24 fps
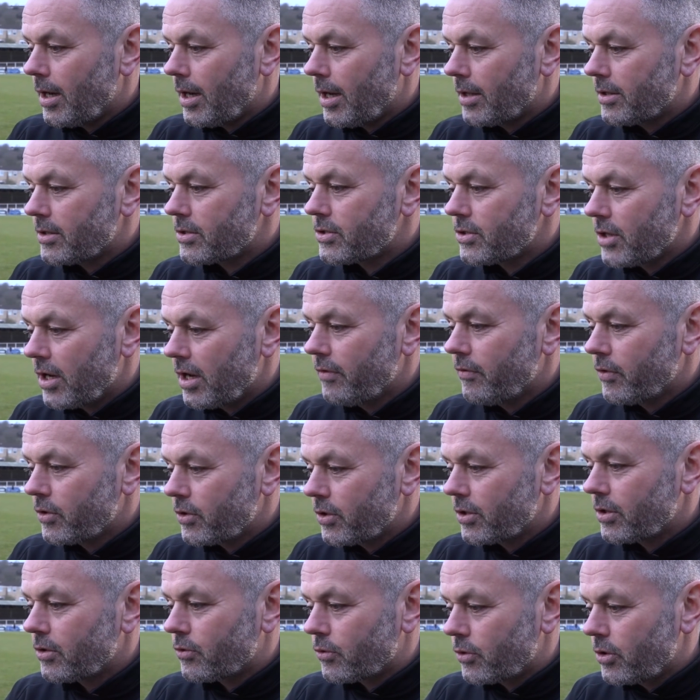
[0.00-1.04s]
and the sign of a
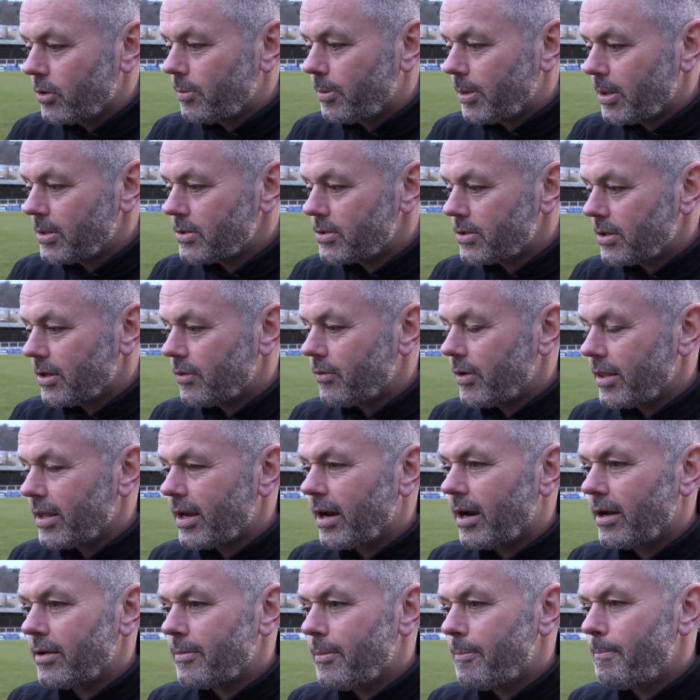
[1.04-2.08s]
good group is that they're in
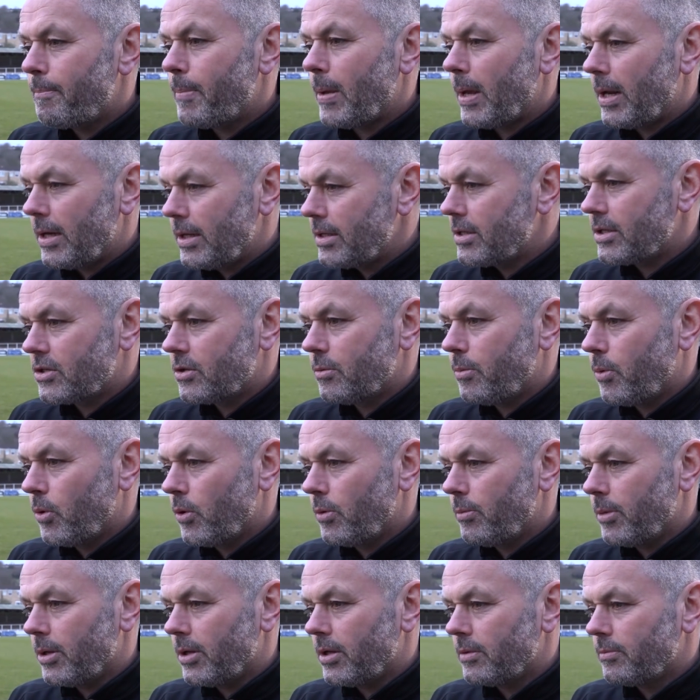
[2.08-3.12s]
there and bitterly
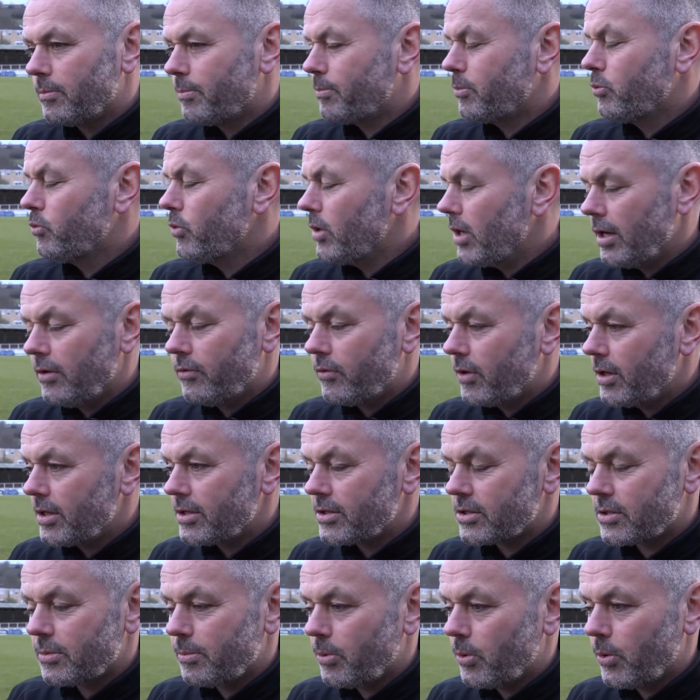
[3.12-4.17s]
disappointed, really, really
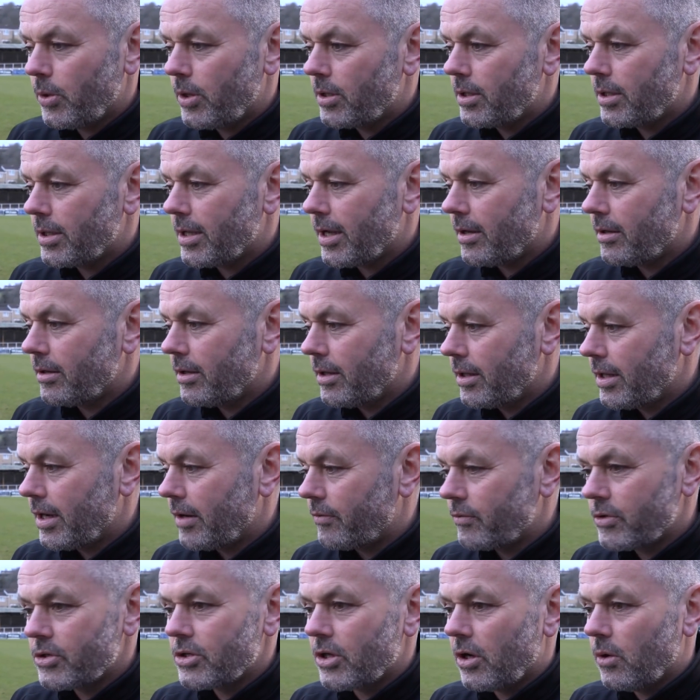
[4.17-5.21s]
disappointed in that in
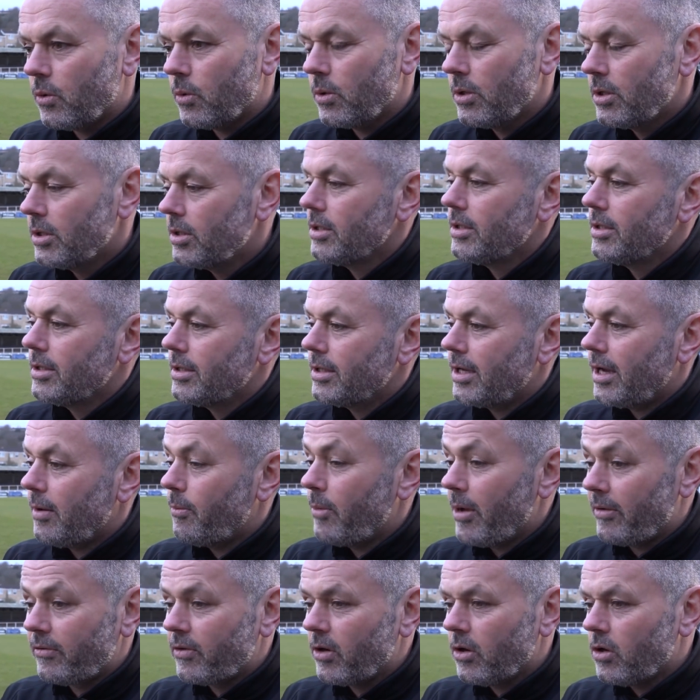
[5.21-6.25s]
that result,
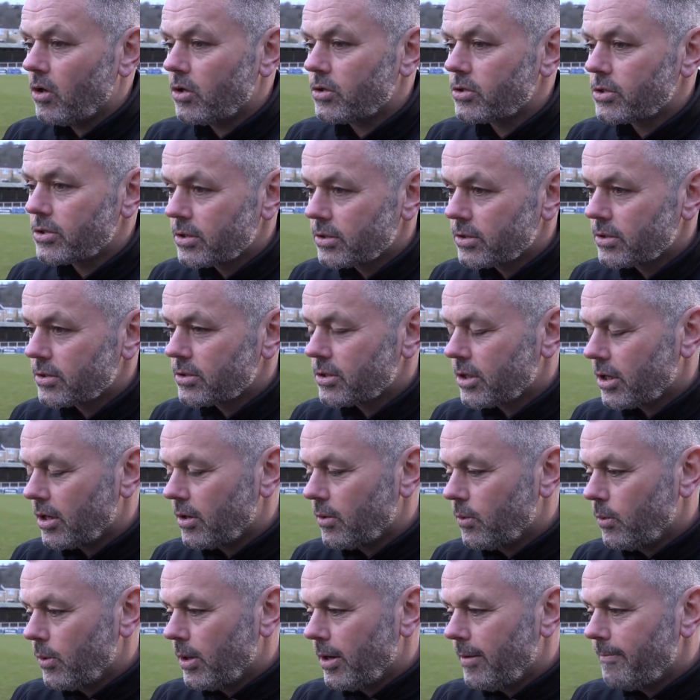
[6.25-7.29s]
and we haven't lost.
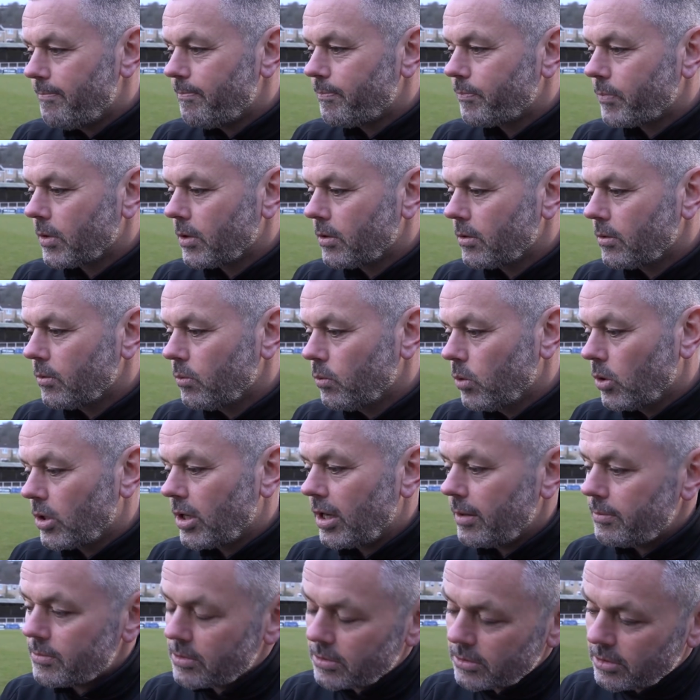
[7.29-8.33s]
So um, we'll
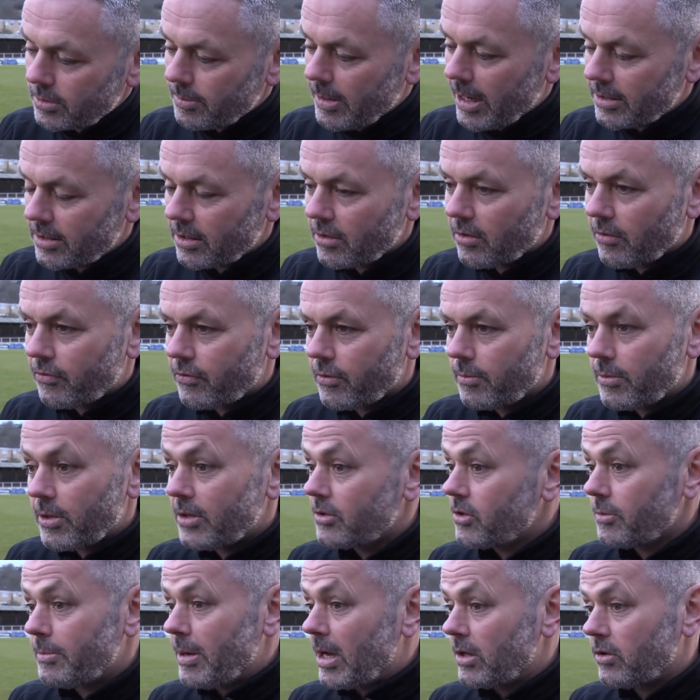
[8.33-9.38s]
keep demanding off them. They'll
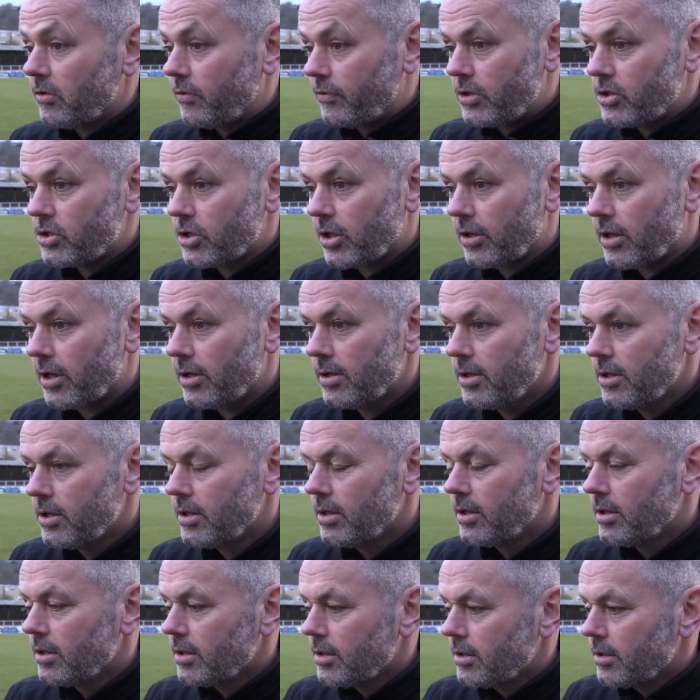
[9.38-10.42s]
demand off each other,
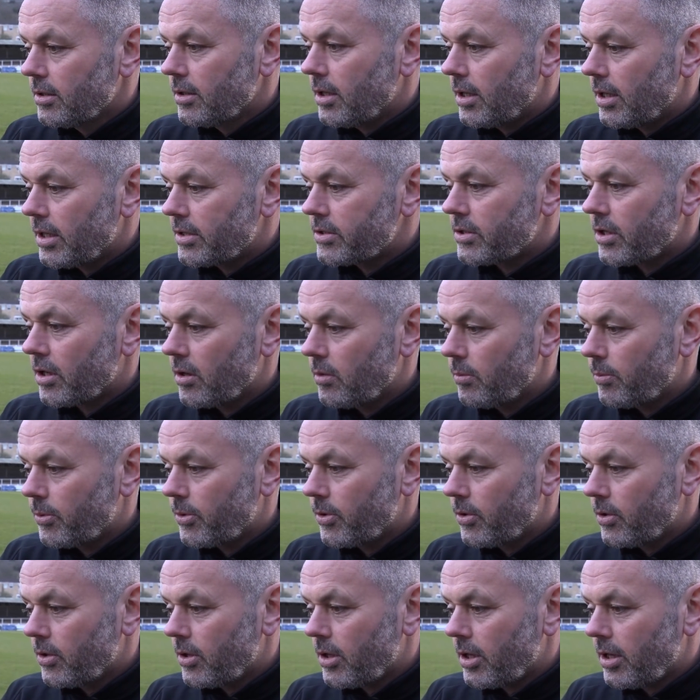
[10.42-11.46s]
and let's hope
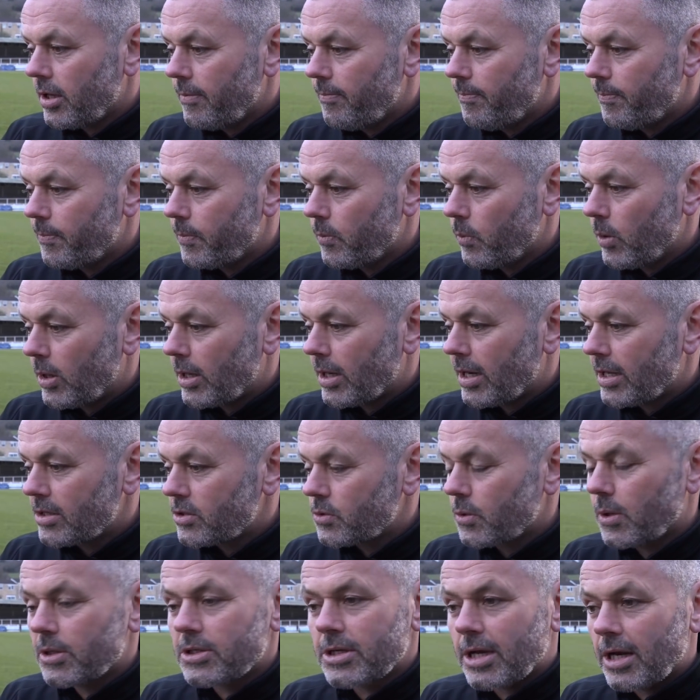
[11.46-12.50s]
that um, we can add
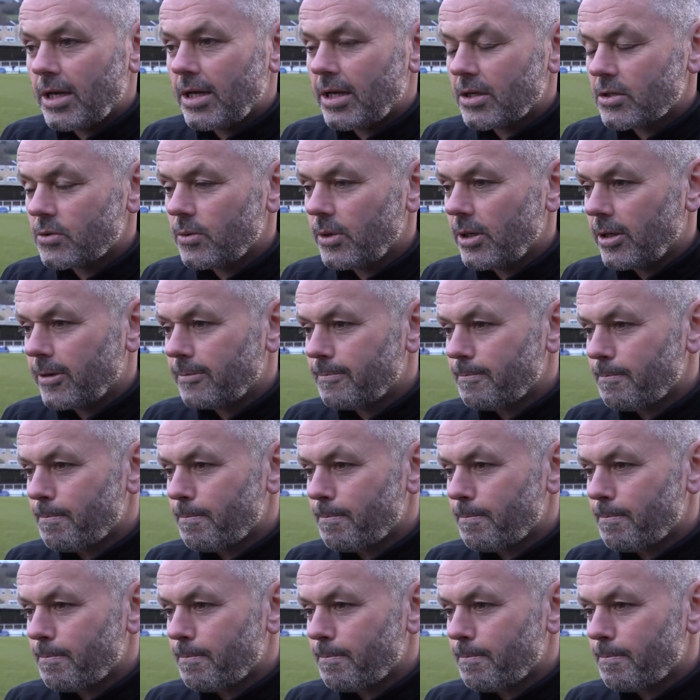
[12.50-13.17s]
to our tally next week.